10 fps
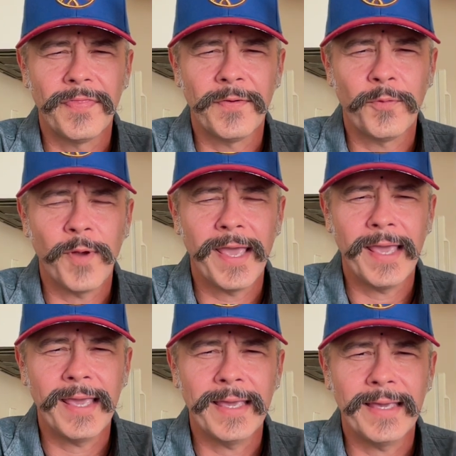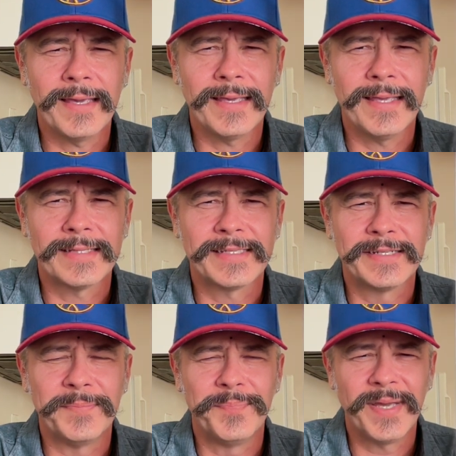The way it's
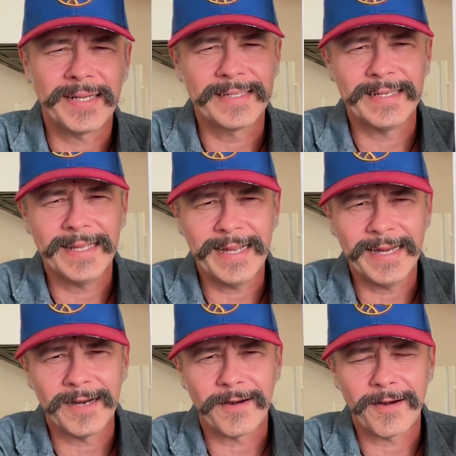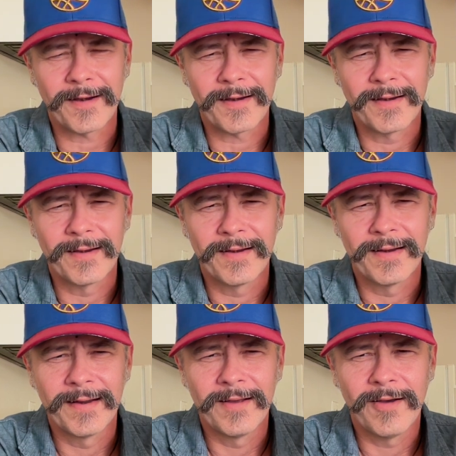depicted here
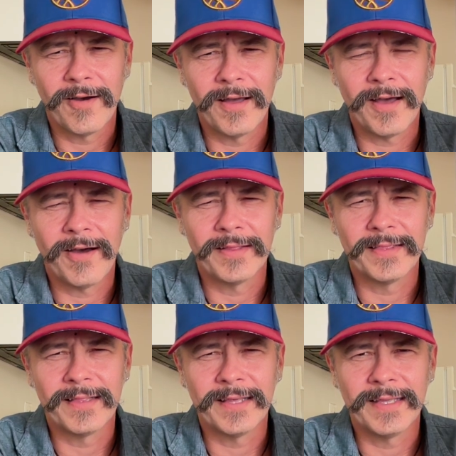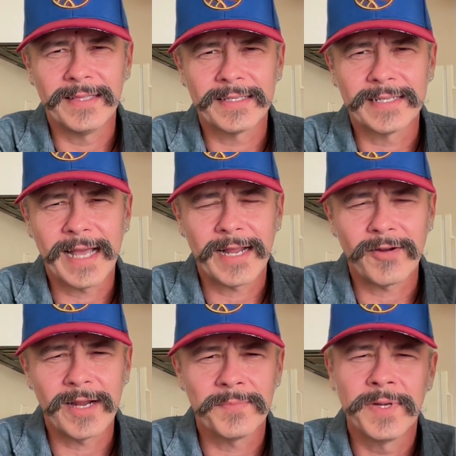in this
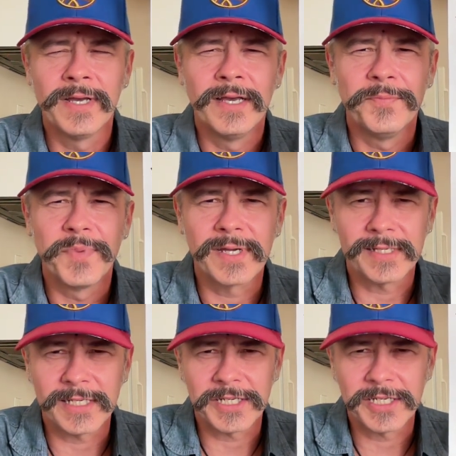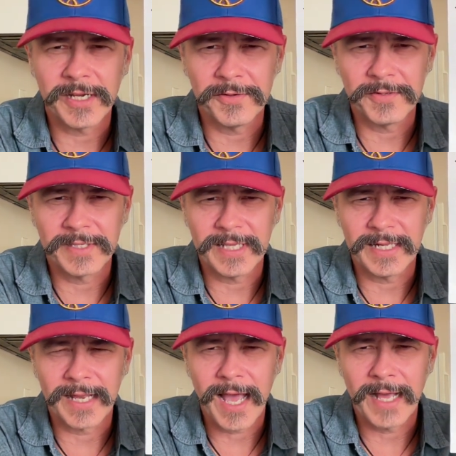diagram, because it shows the
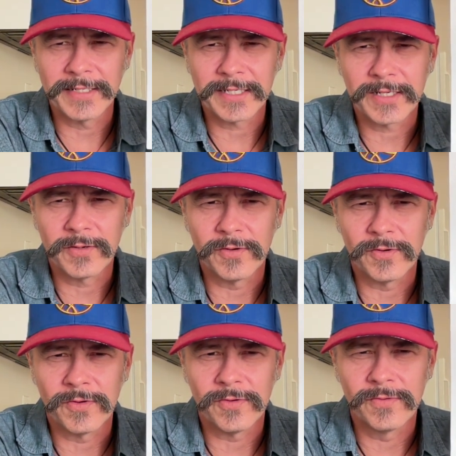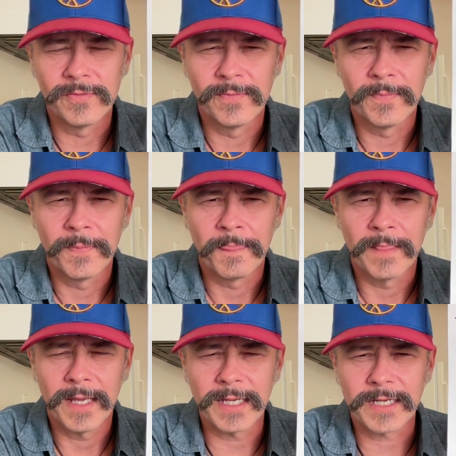logical
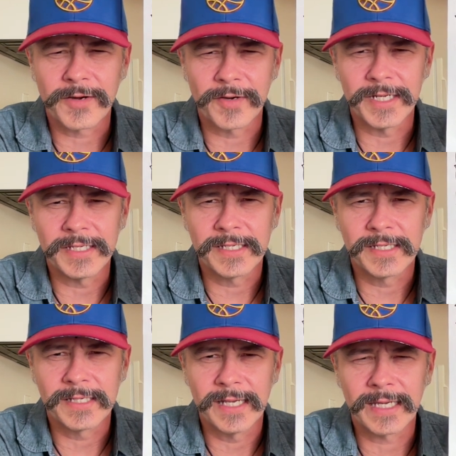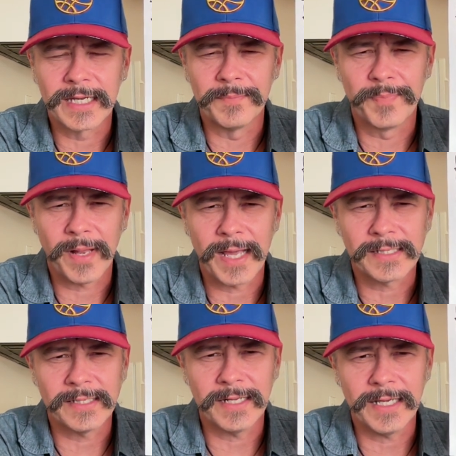increase in
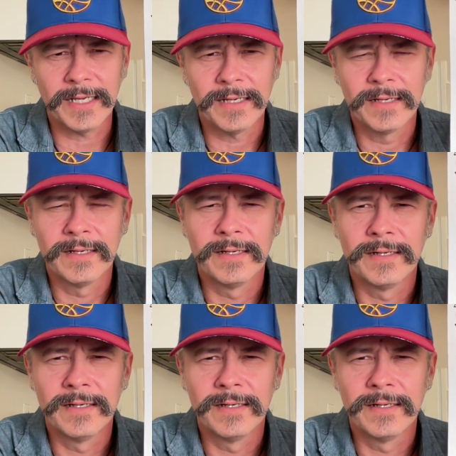complexity